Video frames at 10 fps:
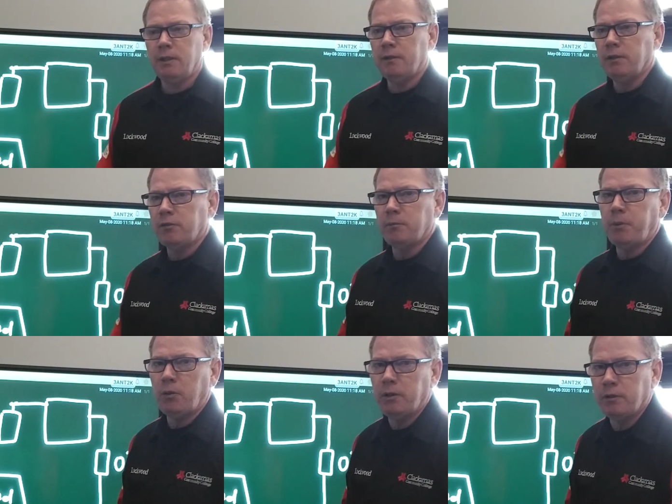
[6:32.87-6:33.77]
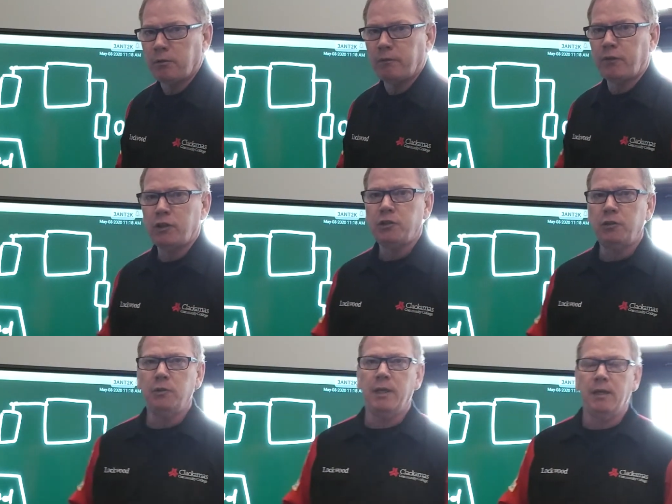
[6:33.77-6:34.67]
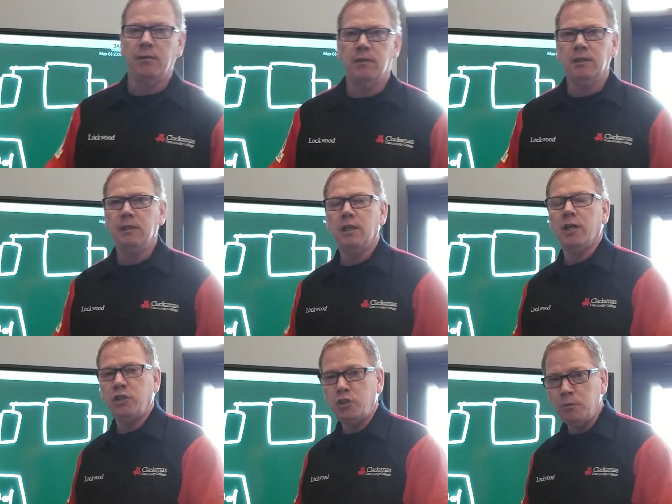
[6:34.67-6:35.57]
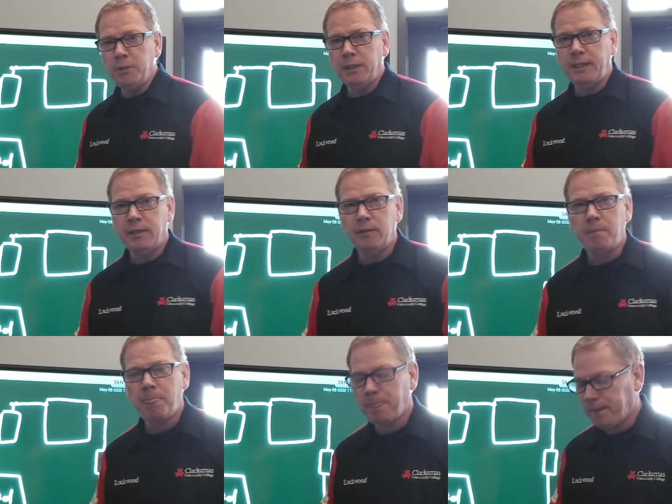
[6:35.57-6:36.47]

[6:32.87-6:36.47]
This component is referred to as the accumulator,